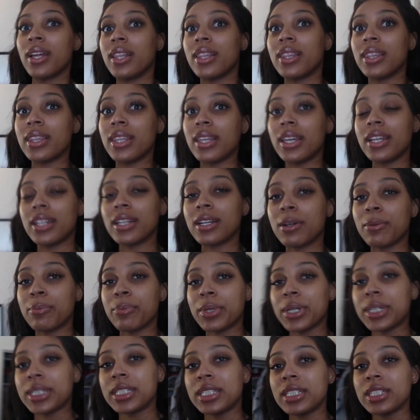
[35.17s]
lit
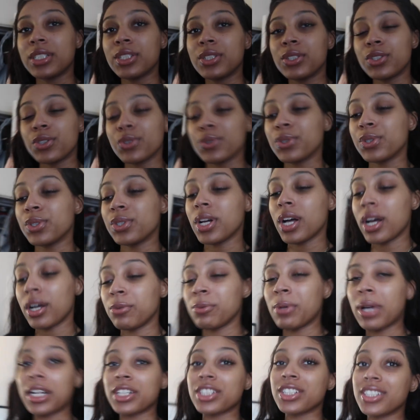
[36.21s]
compared to usual um,
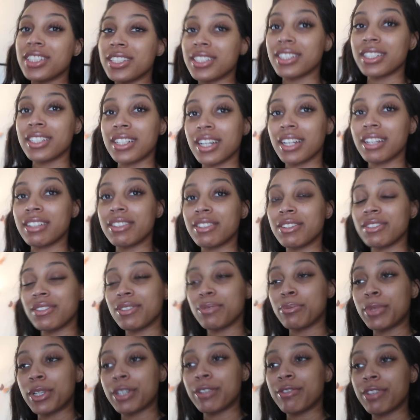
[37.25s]
we actually did get into a
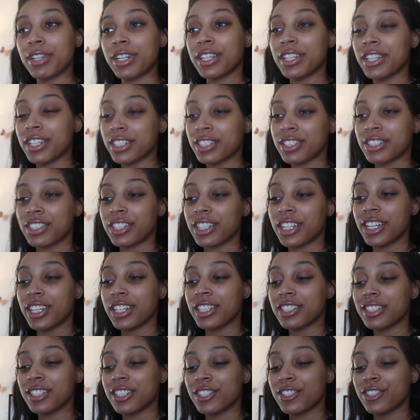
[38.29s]
big fight
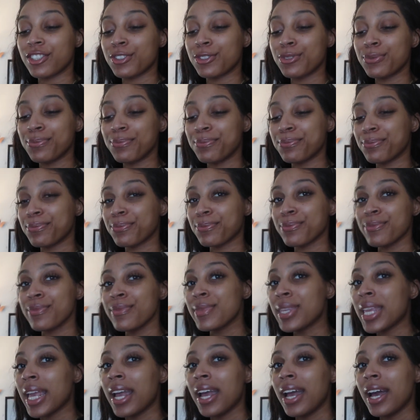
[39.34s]
yesterday so
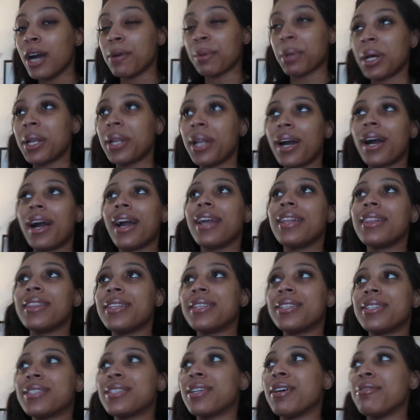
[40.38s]
i'm not gonna hide
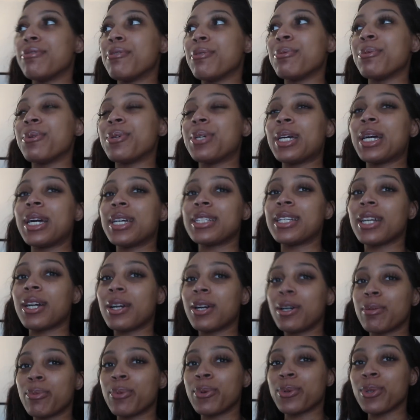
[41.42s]
this stuff from you guys like
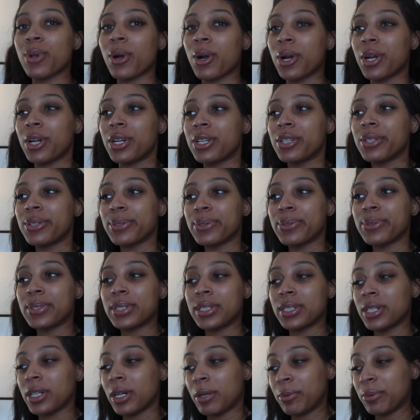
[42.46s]
couples argue
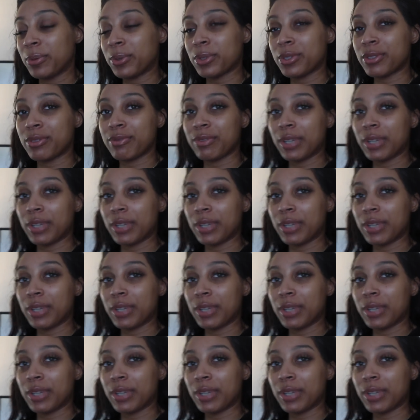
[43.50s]
and couples